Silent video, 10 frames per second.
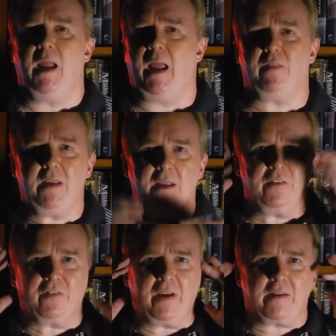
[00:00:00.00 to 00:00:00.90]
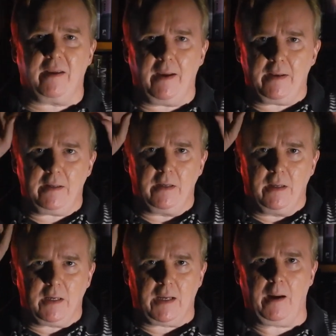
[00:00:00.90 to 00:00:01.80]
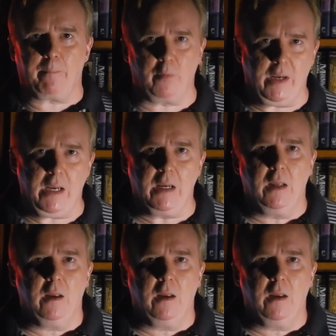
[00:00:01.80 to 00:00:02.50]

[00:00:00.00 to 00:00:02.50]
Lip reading: and the insect-headed Kepri.